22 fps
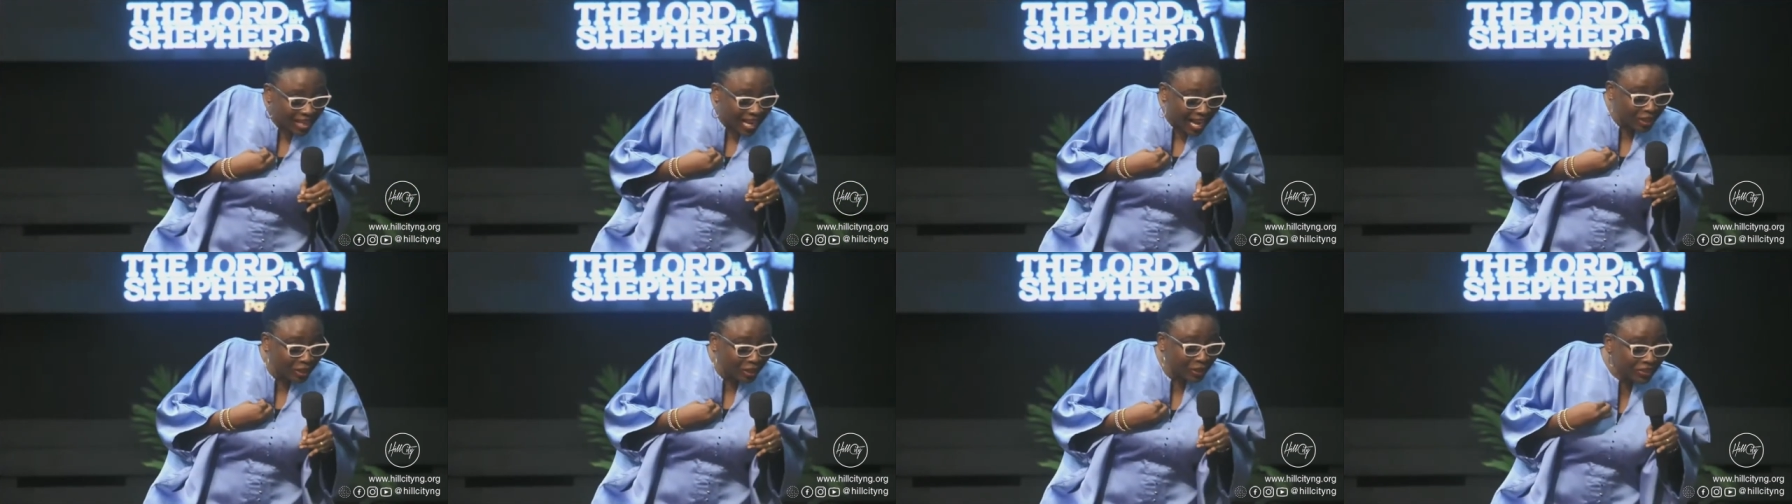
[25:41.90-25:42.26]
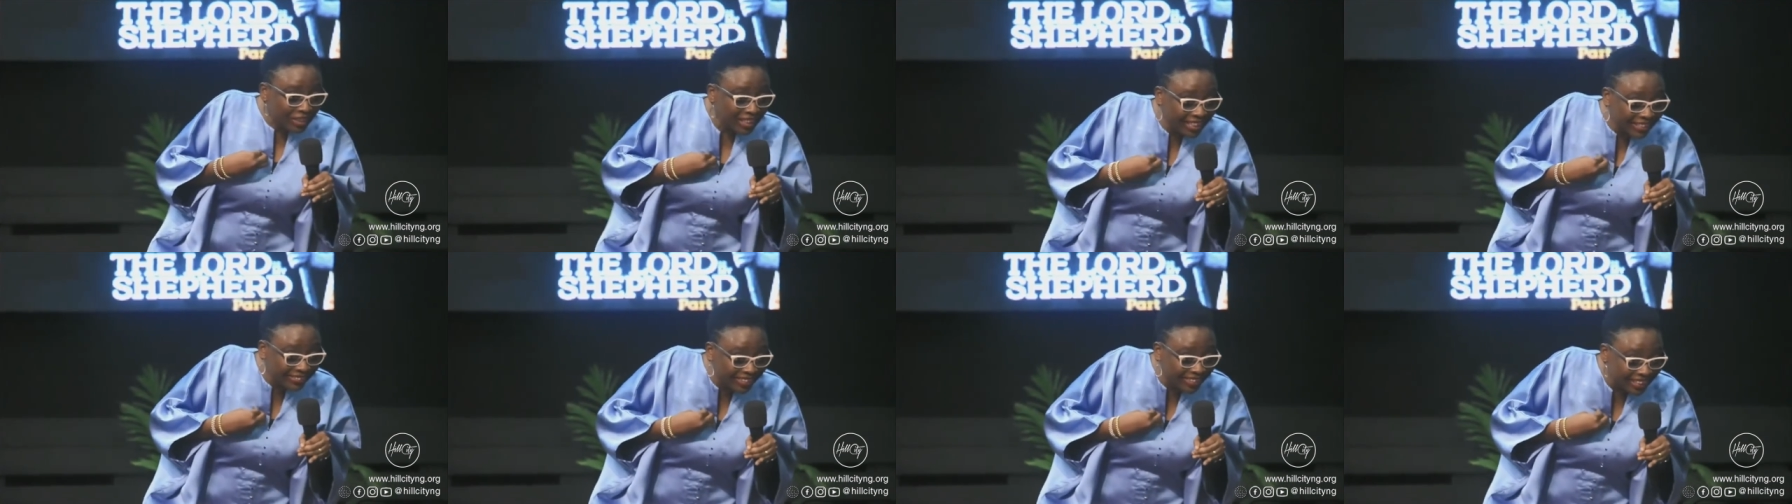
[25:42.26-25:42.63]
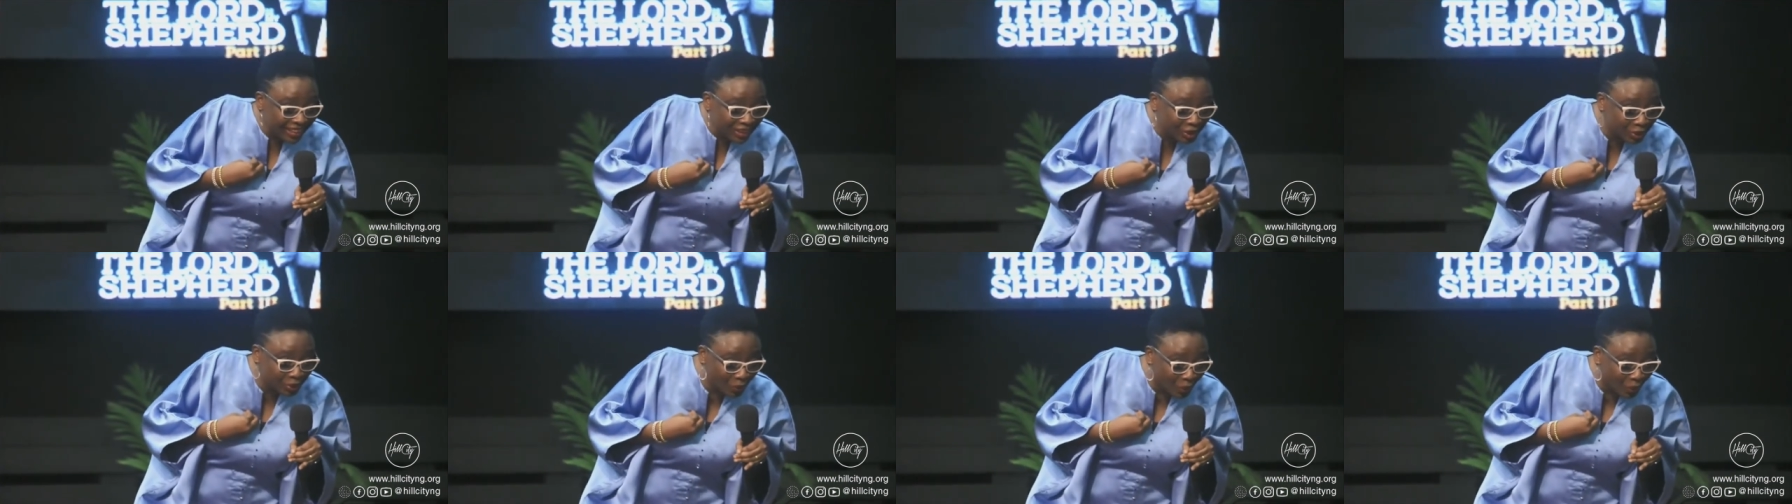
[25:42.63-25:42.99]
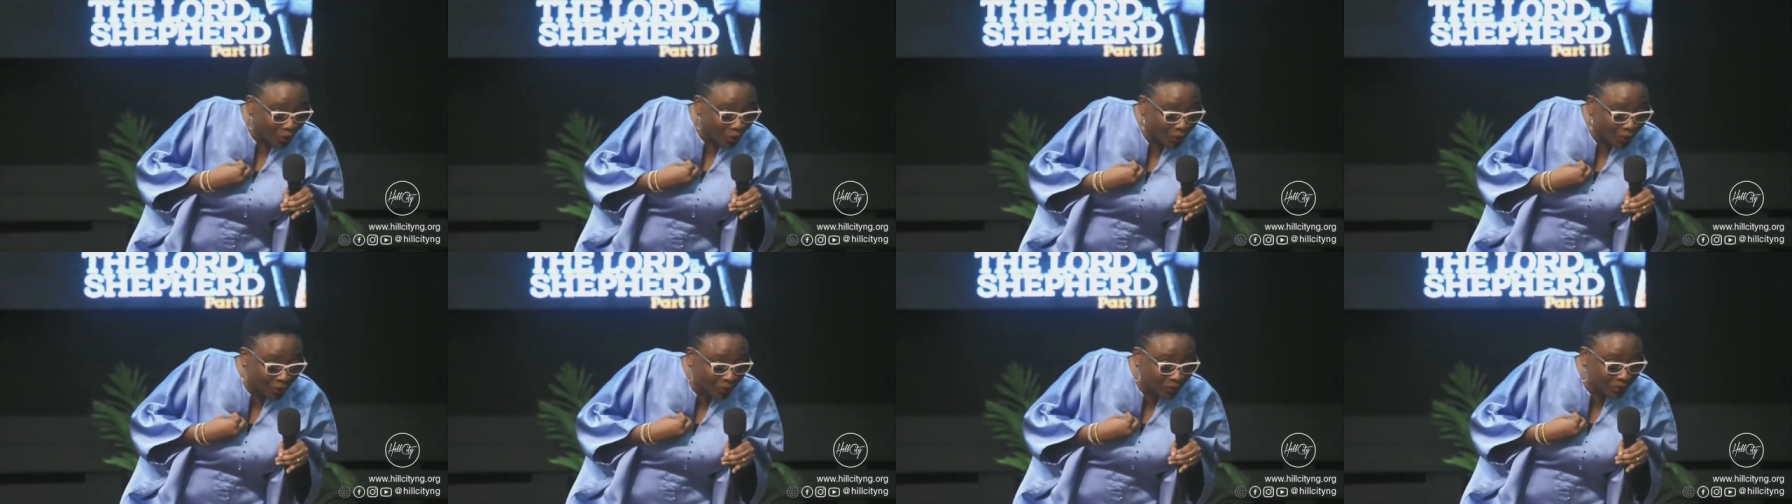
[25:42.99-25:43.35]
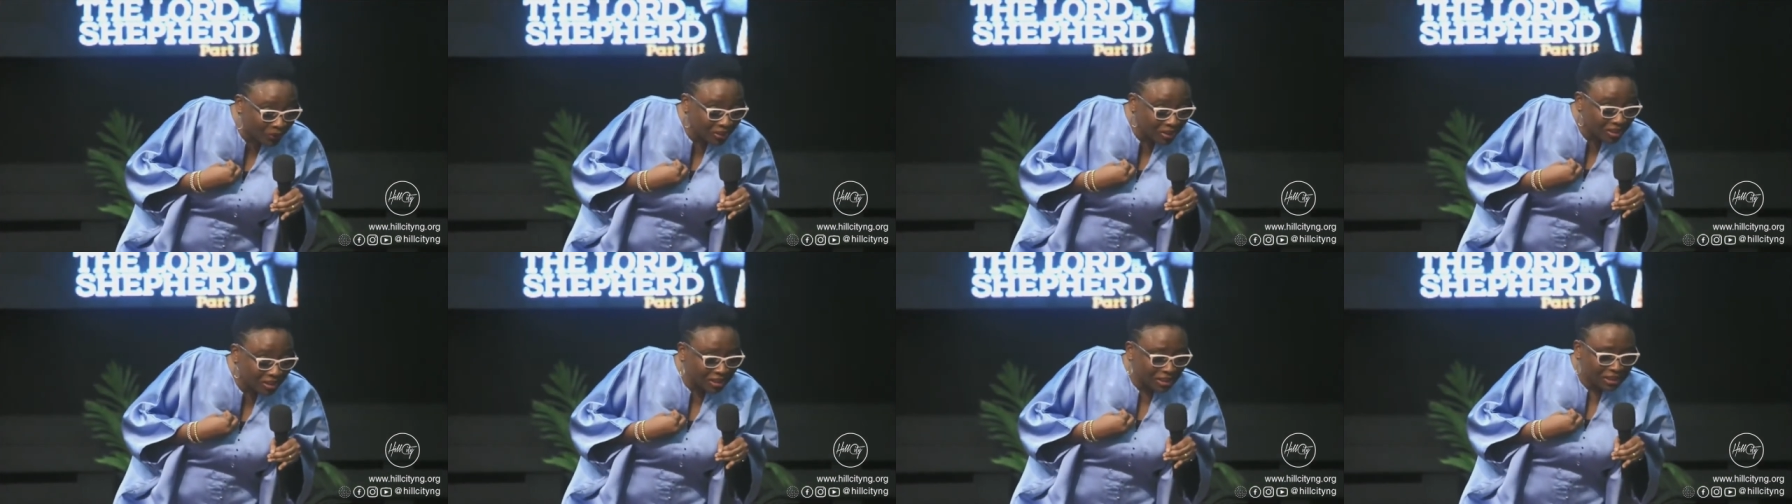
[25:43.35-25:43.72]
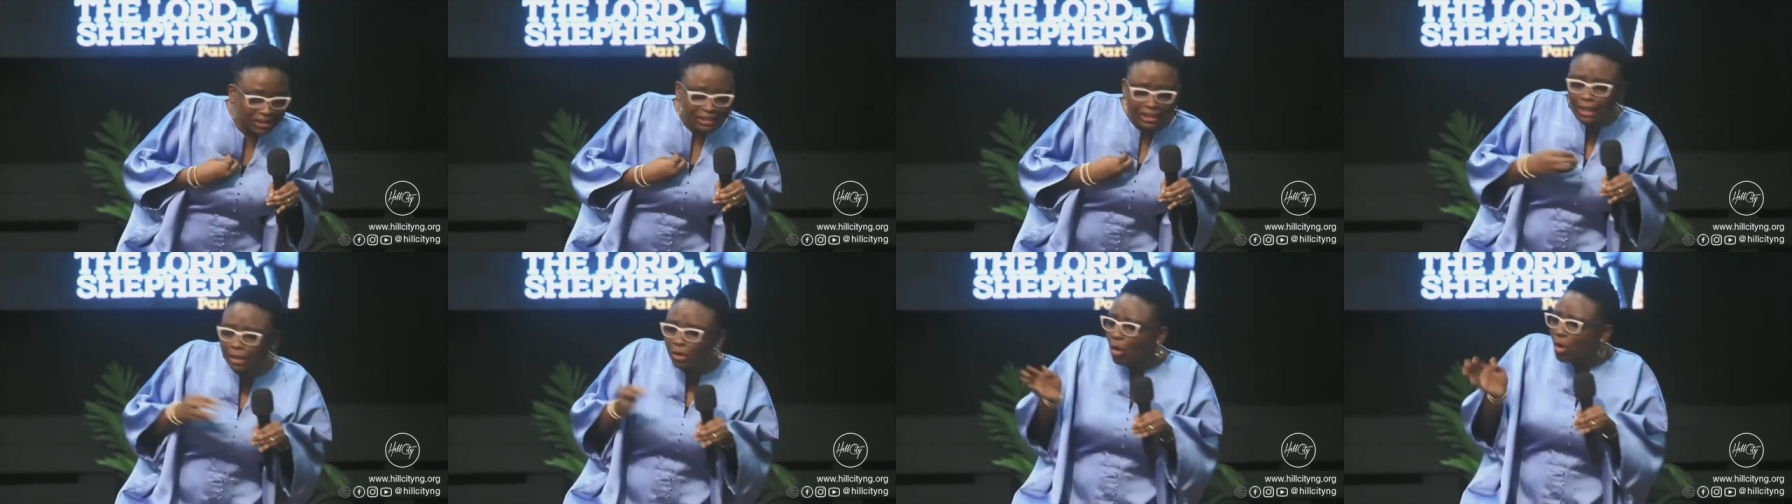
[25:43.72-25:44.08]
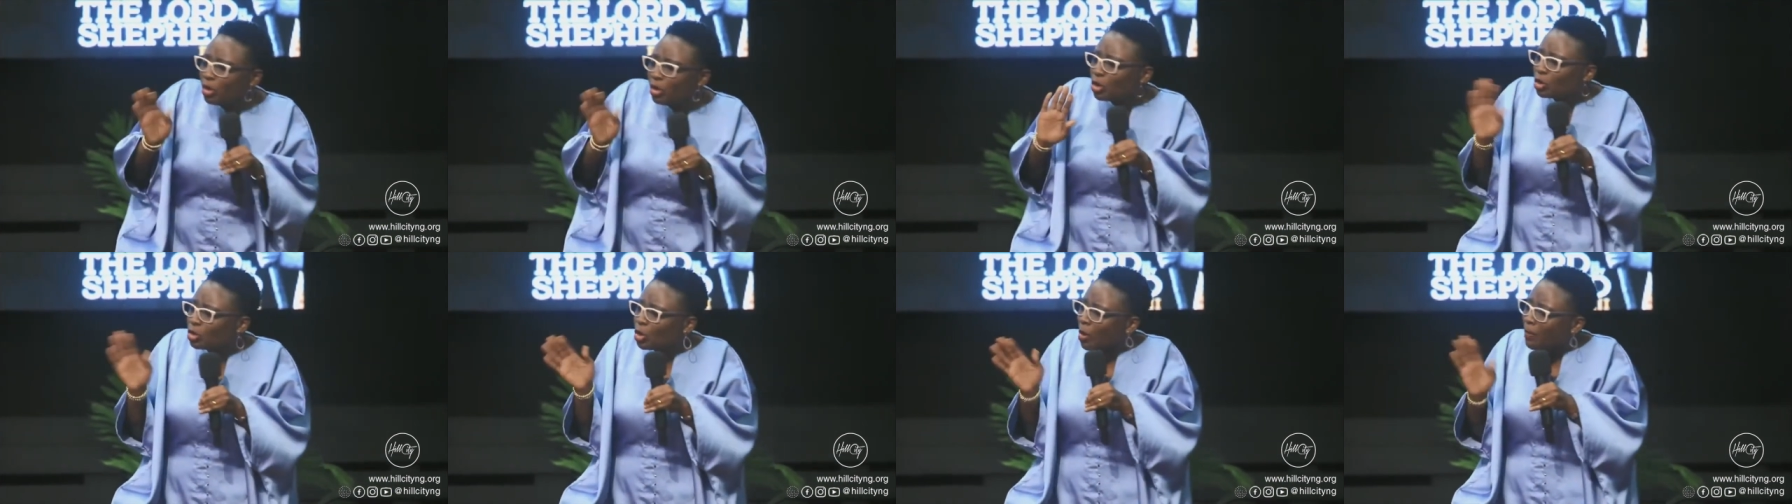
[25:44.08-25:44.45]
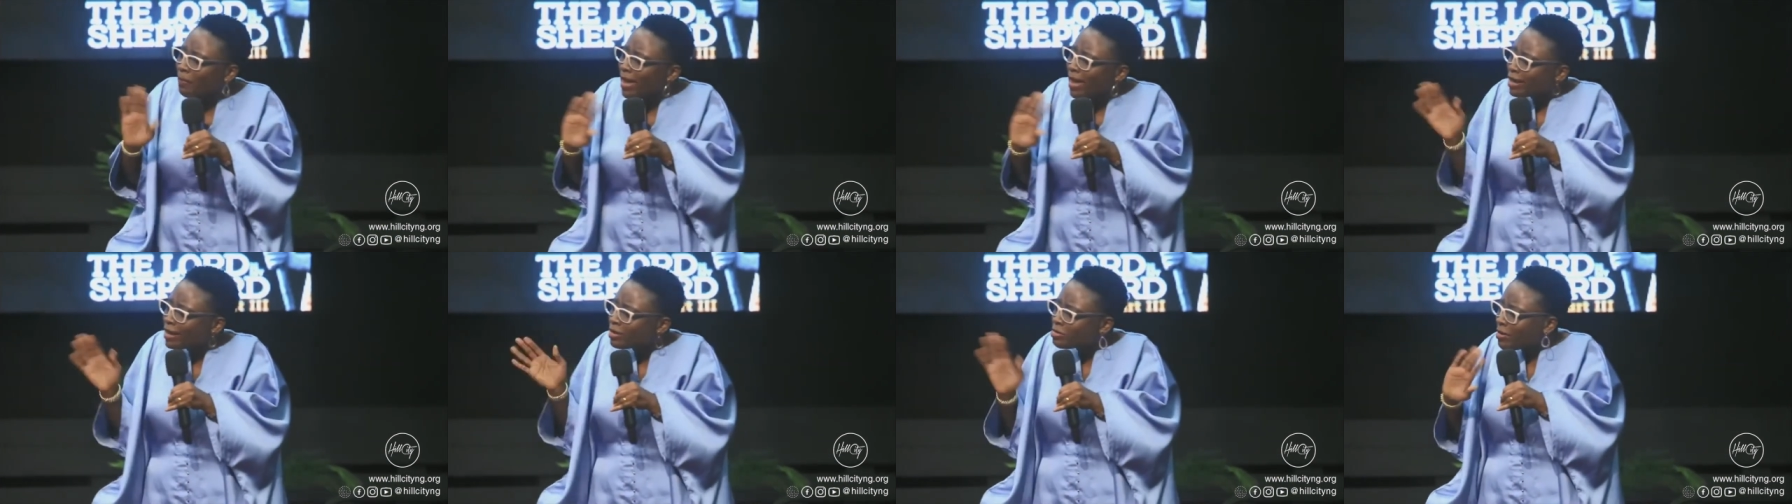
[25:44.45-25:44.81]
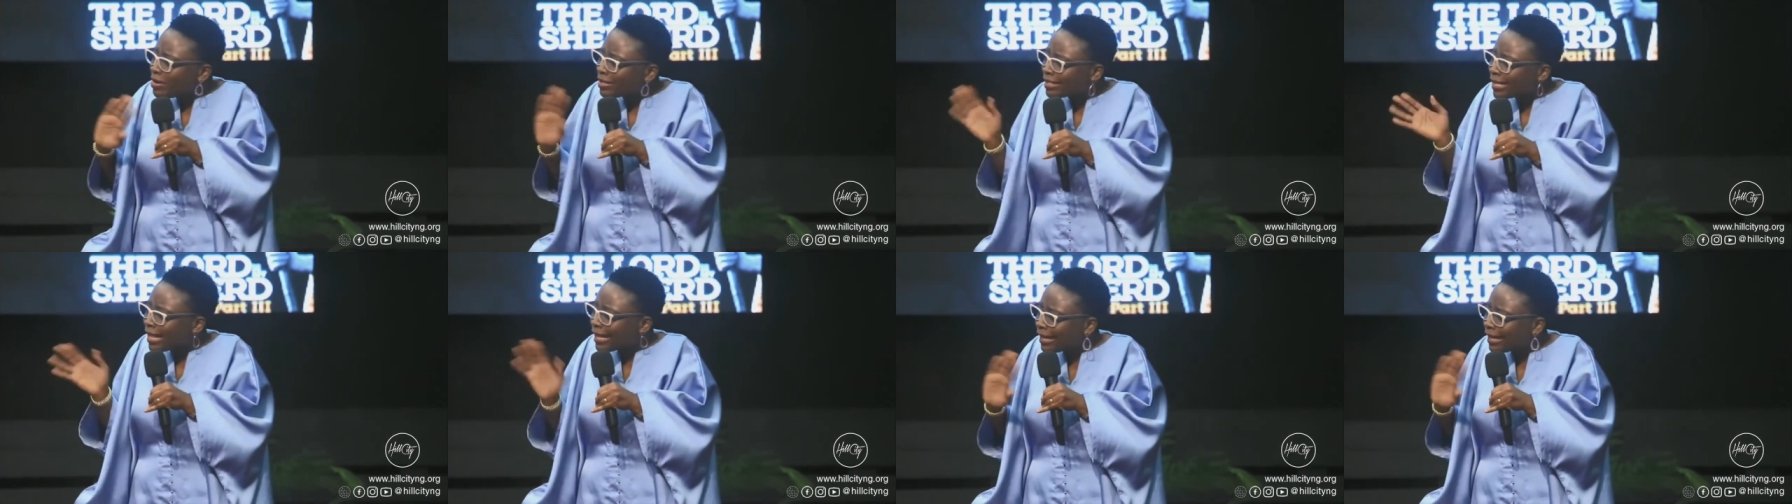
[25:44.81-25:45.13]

Are you really, really sure? They don't used to make noise